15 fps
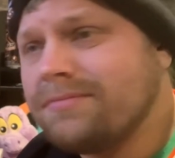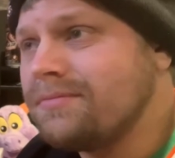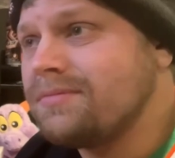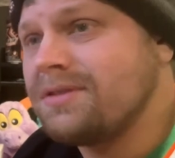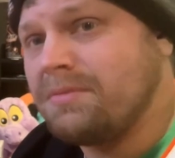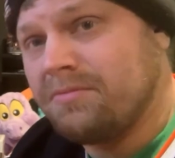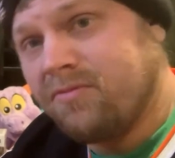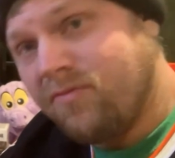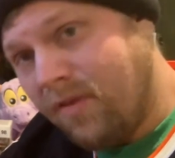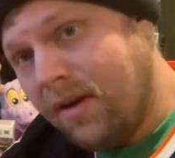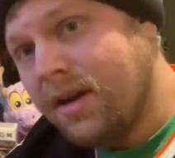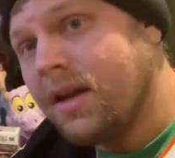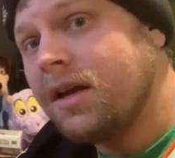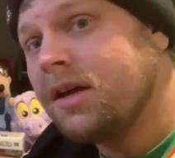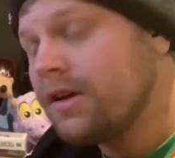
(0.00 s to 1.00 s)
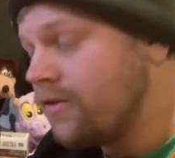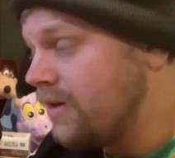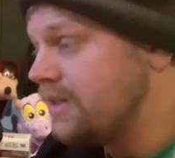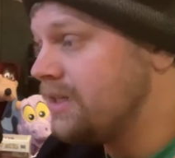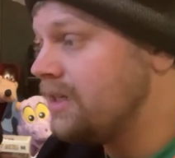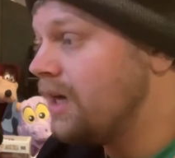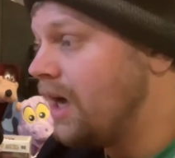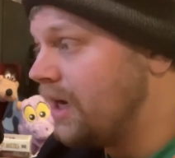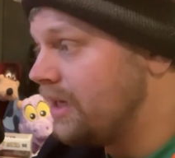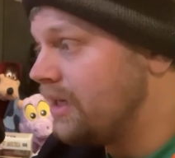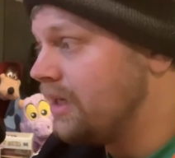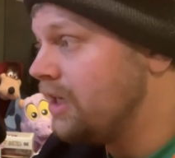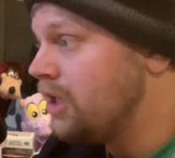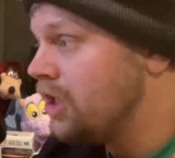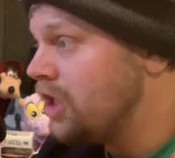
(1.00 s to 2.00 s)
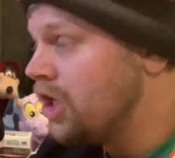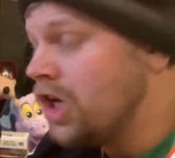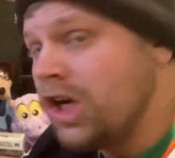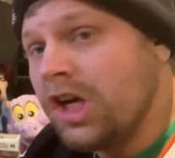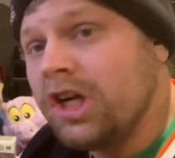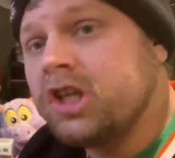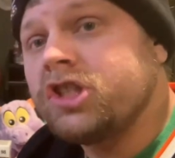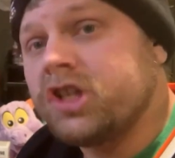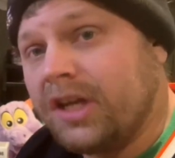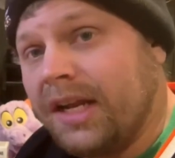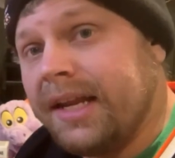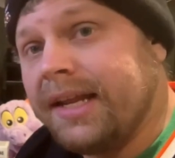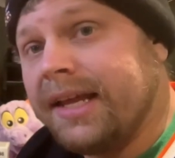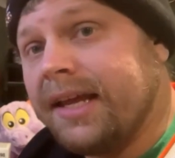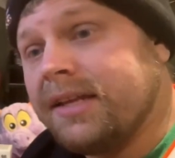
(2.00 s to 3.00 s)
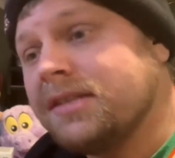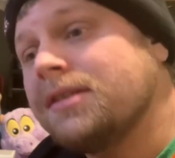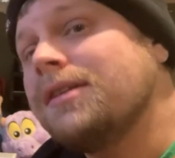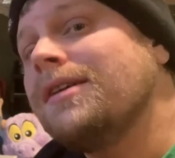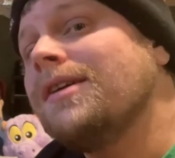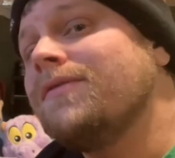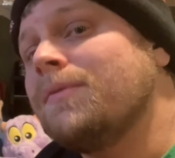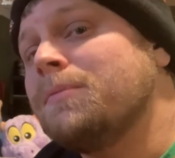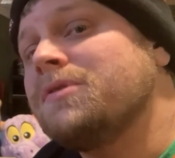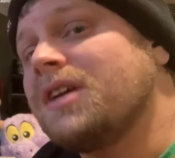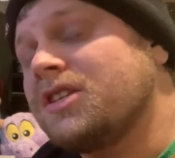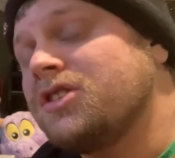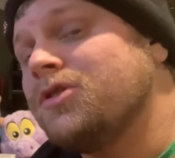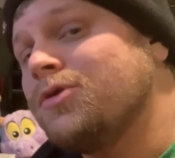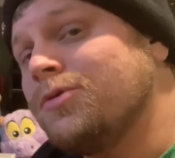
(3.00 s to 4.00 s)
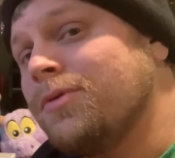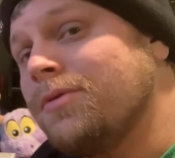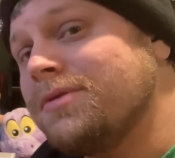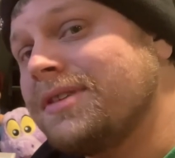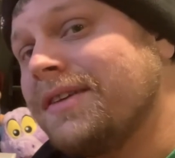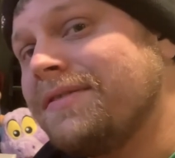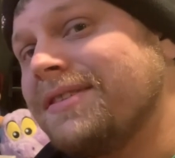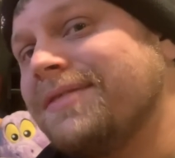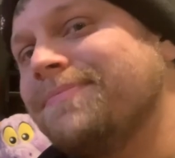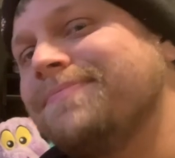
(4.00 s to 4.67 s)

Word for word: some fun, crazy hockey shenanigans from section 207.